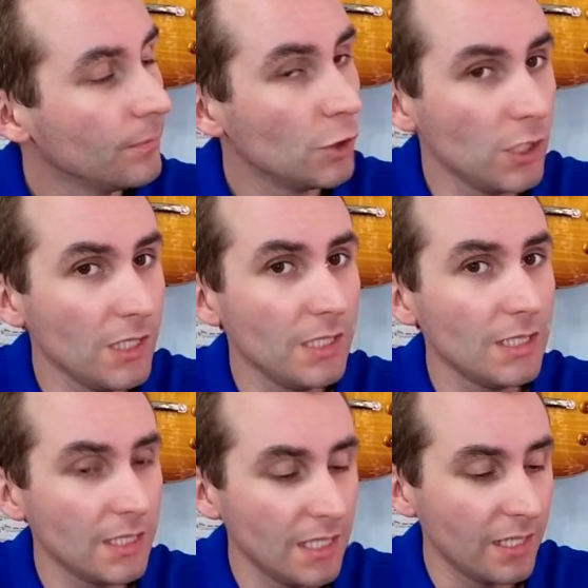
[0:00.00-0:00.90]
G,
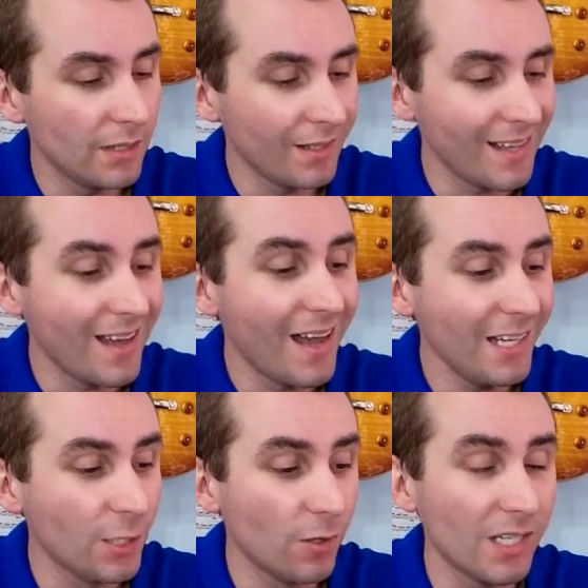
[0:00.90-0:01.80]
C, and then that
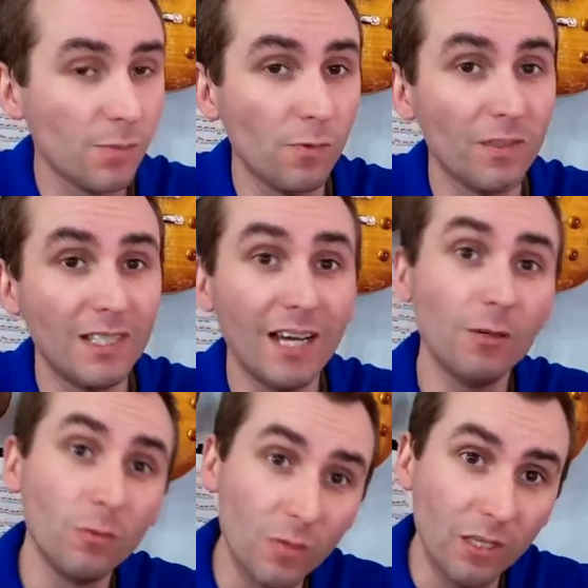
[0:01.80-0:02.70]
high note has moved
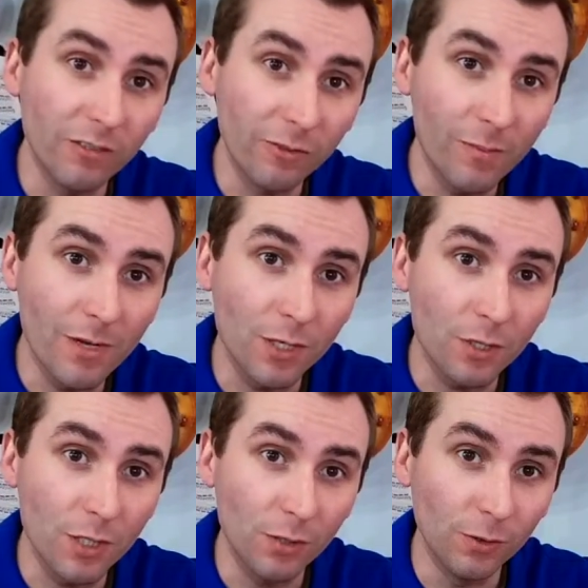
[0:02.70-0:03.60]
down 1 from
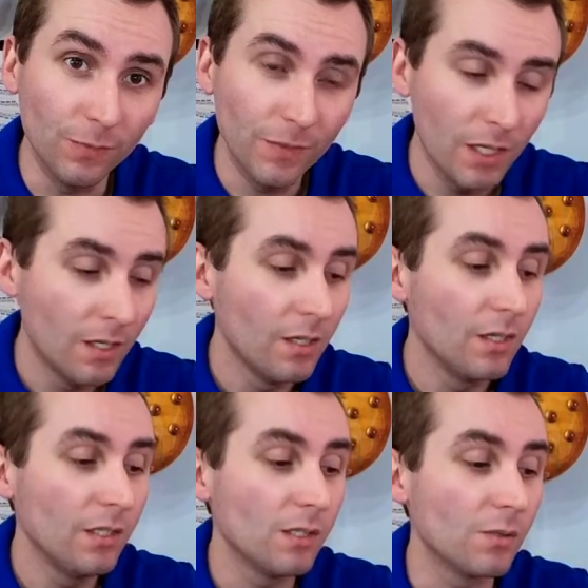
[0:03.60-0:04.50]
measure 2.
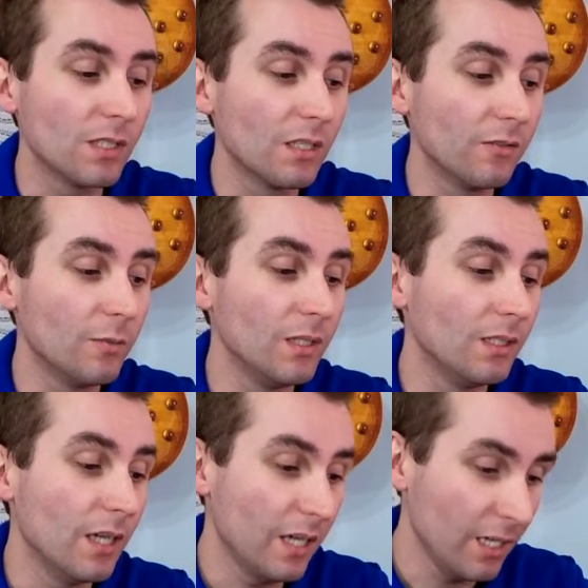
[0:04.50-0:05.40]
So instead of it
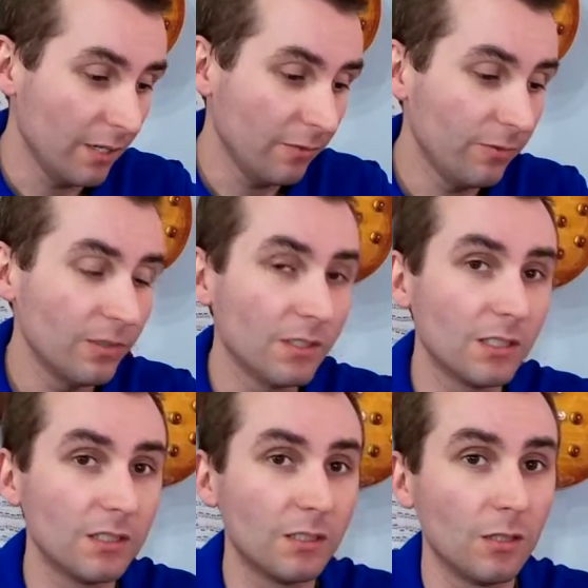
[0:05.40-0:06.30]
being F,
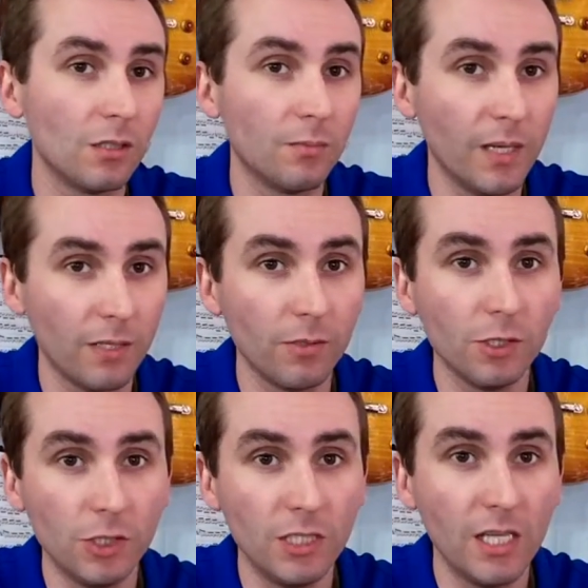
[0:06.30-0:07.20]
it's gone back
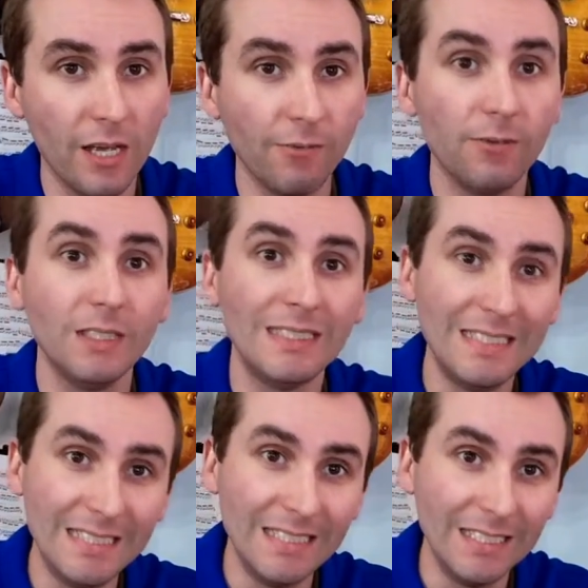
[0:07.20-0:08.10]
1, G, F,
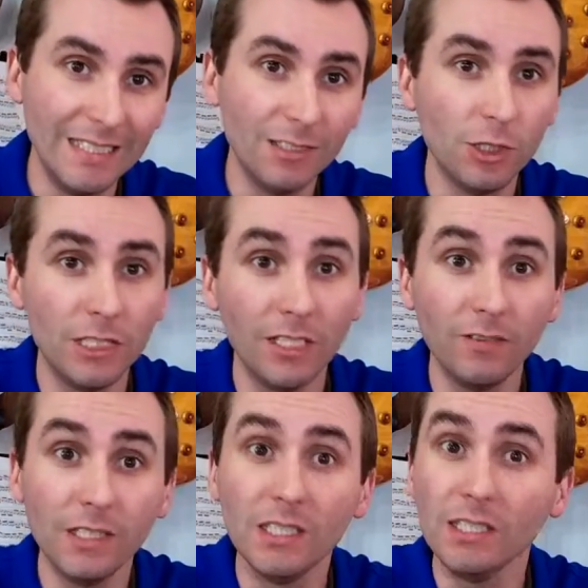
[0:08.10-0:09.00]
E. G,
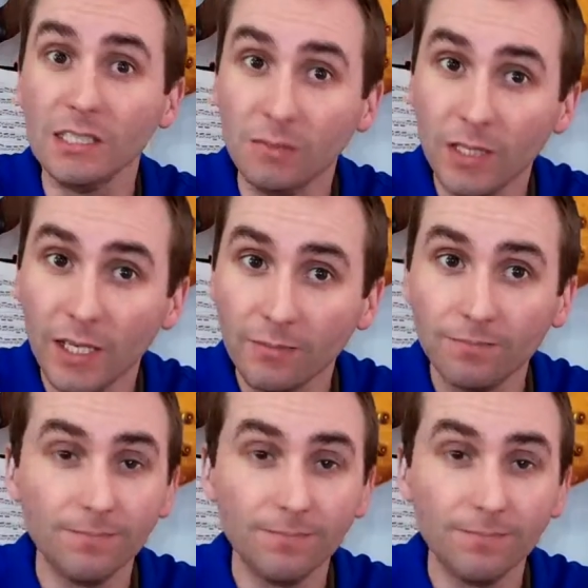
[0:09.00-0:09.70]
F, E, D, C, B, A.